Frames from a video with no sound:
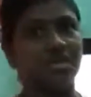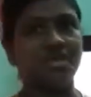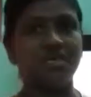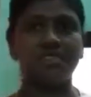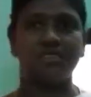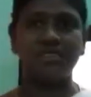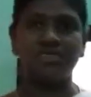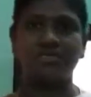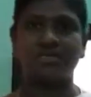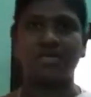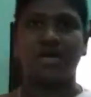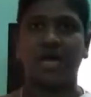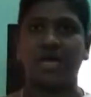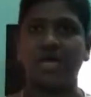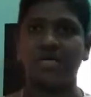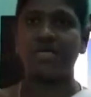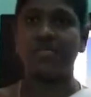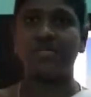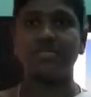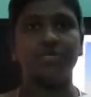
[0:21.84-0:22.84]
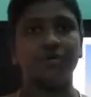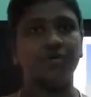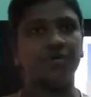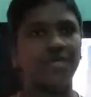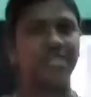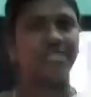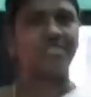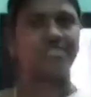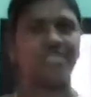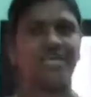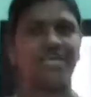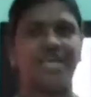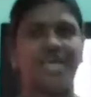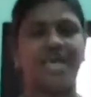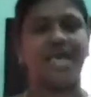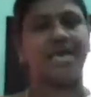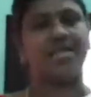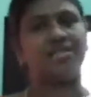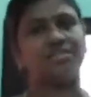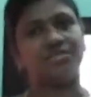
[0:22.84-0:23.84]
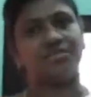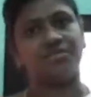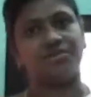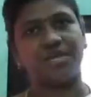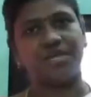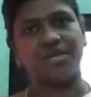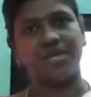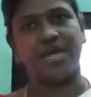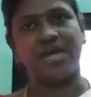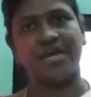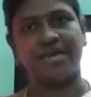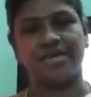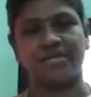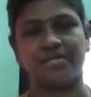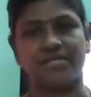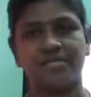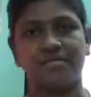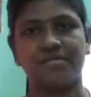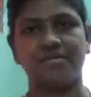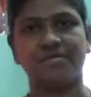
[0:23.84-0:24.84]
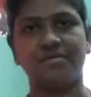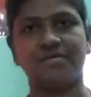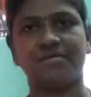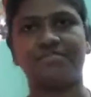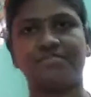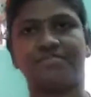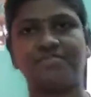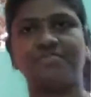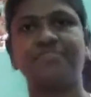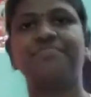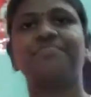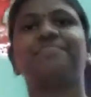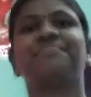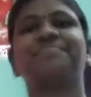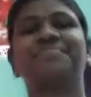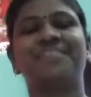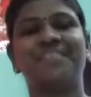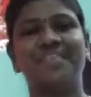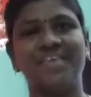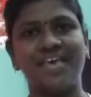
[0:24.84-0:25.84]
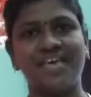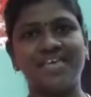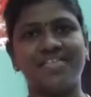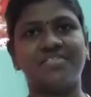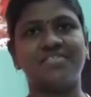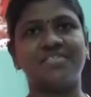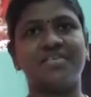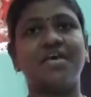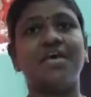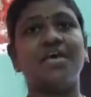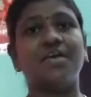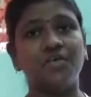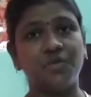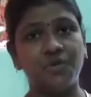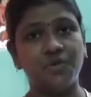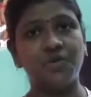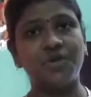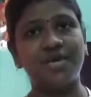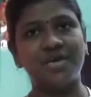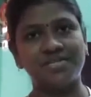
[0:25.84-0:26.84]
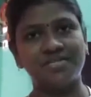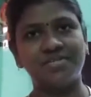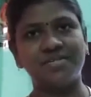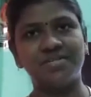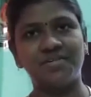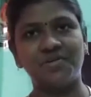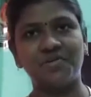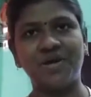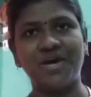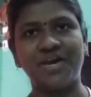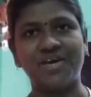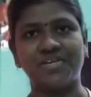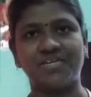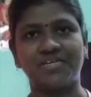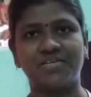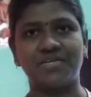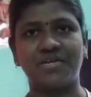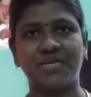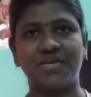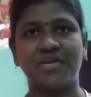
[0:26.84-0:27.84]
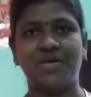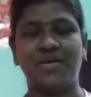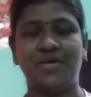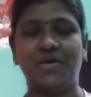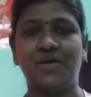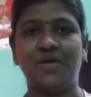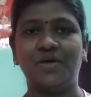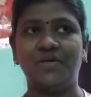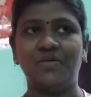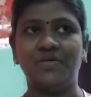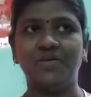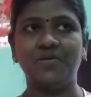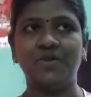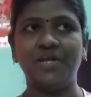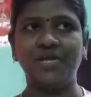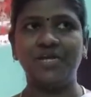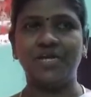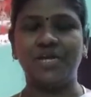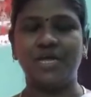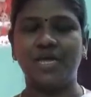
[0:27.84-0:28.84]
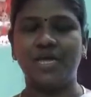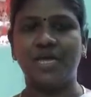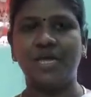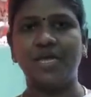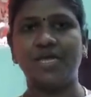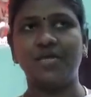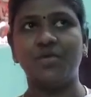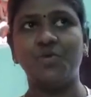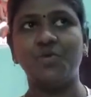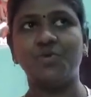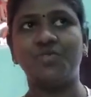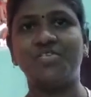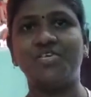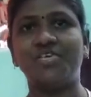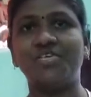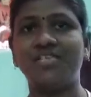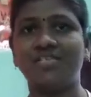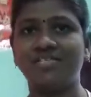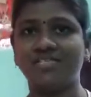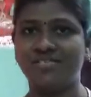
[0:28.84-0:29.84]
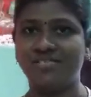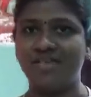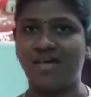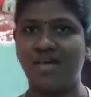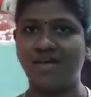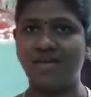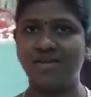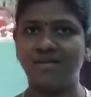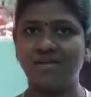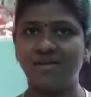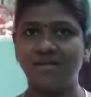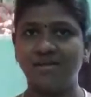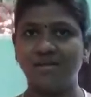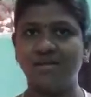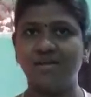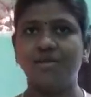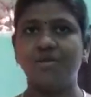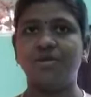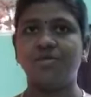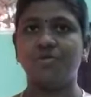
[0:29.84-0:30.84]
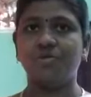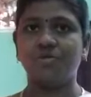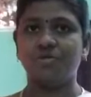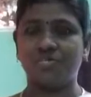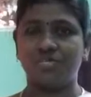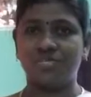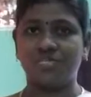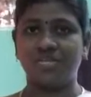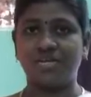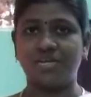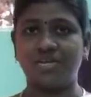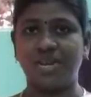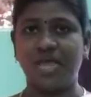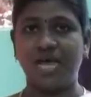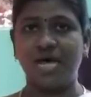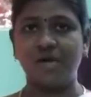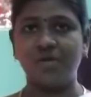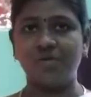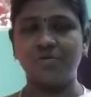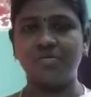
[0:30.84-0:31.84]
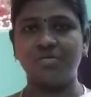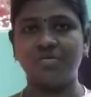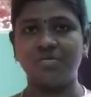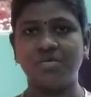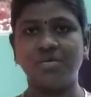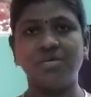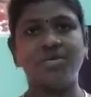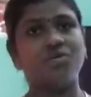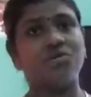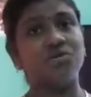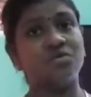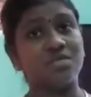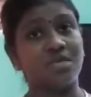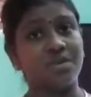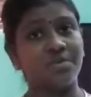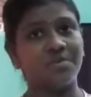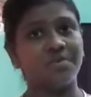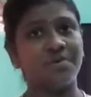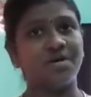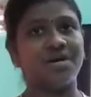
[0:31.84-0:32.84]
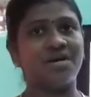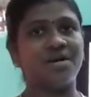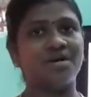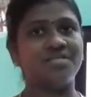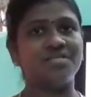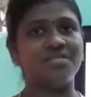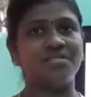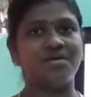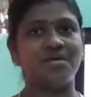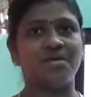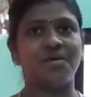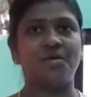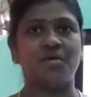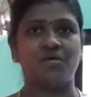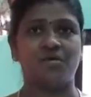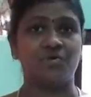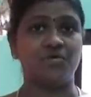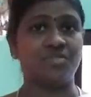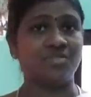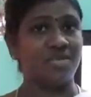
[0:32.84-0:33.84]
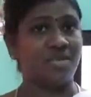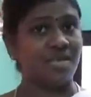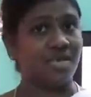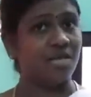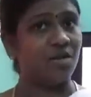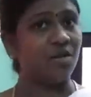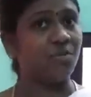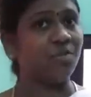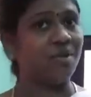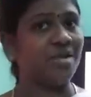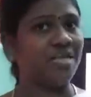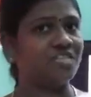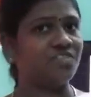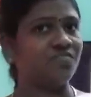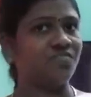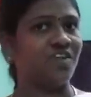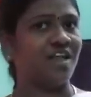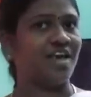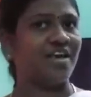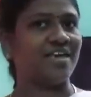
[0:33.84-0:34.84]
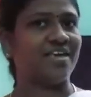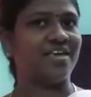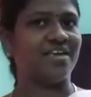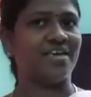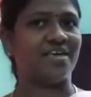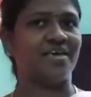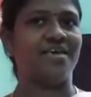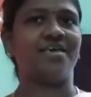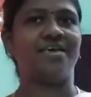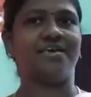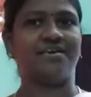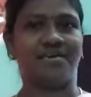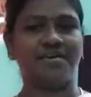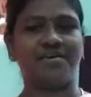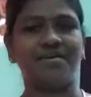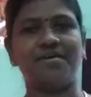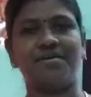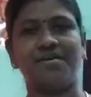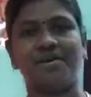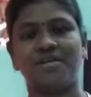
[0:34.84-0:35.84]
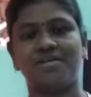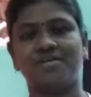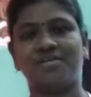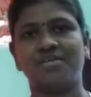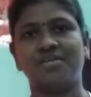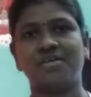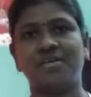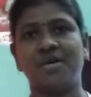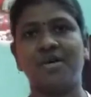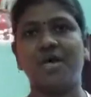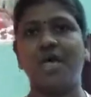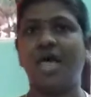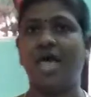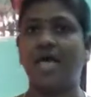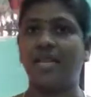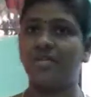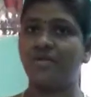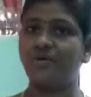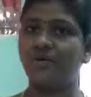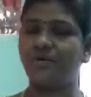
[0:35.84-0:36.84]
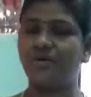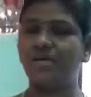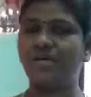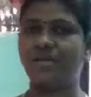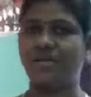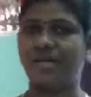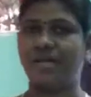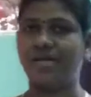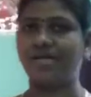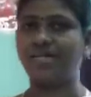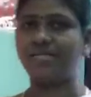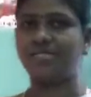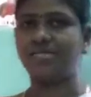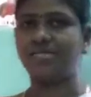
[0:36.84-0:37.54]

in the sky during day and during night? Yes, you guessed it right. During day, you see the sun, you see the clouds, you see birds, you see aeroplanes flying. Correct. And during night,